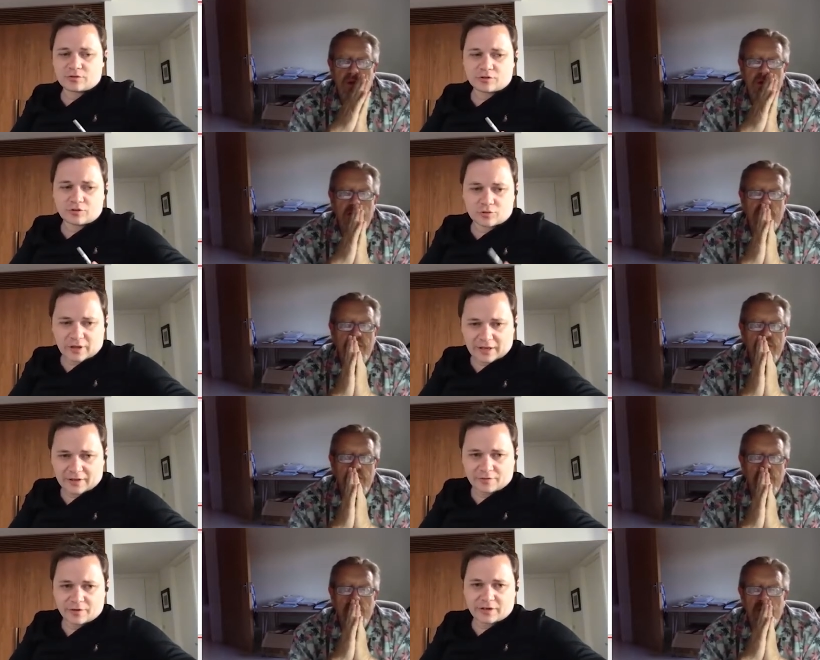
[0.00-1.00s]
Speaker 1: do that
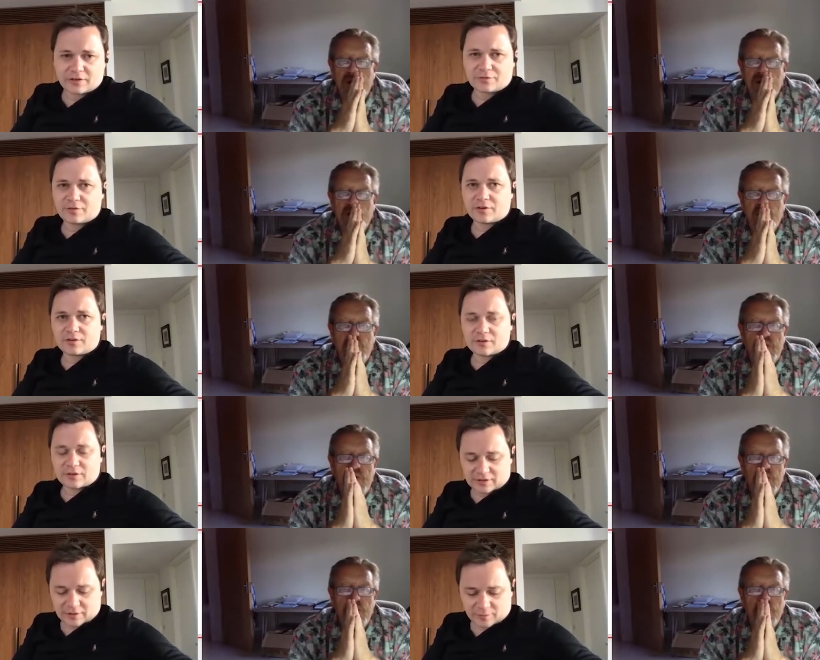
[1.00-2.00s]
is very different
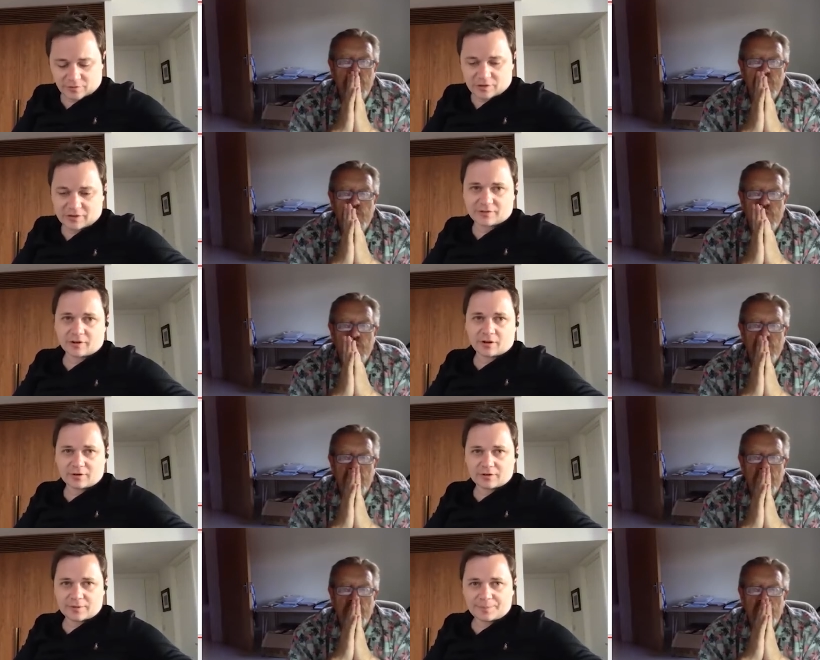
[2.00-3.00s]
in terms of a restart,
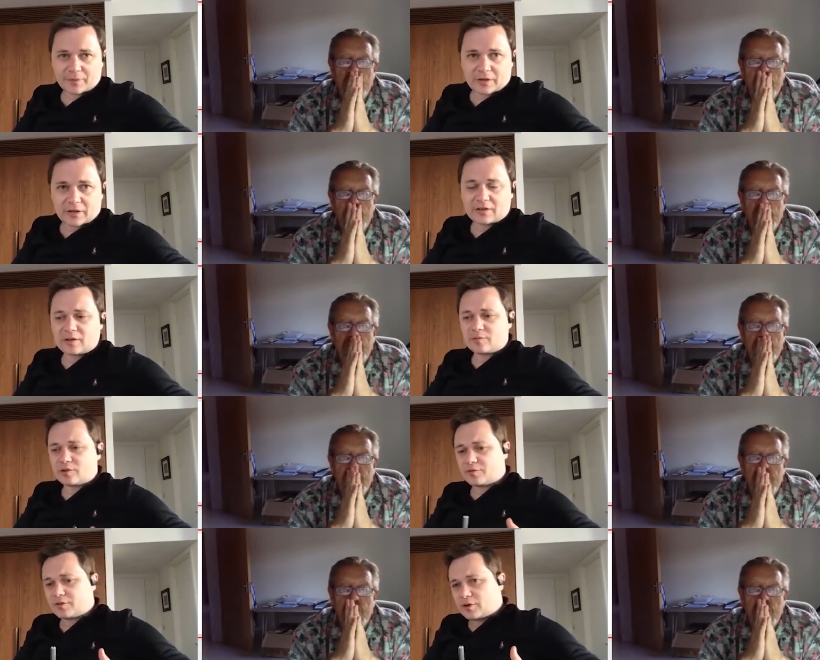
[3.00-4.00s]
in terms
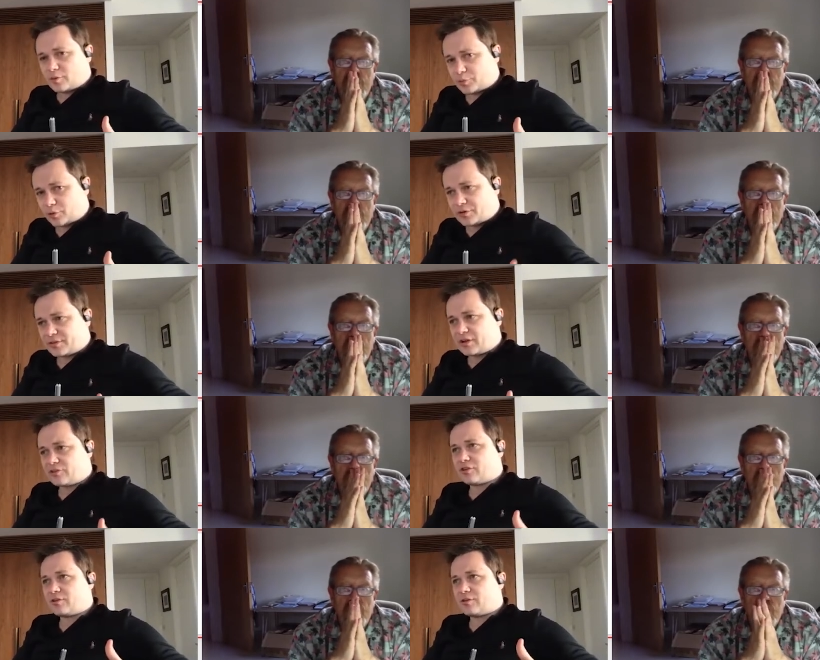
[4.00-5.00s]
of
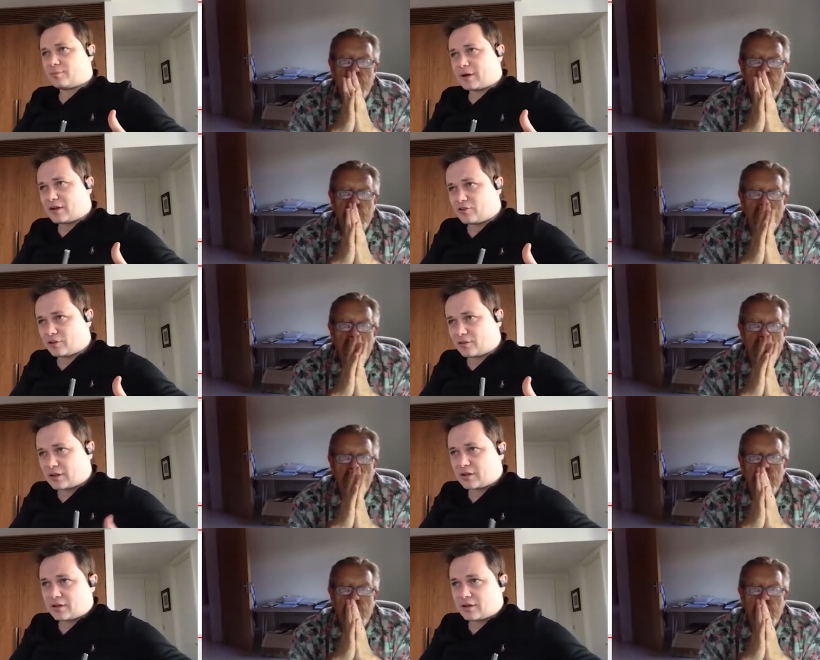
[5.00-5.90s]
prioritization, managing the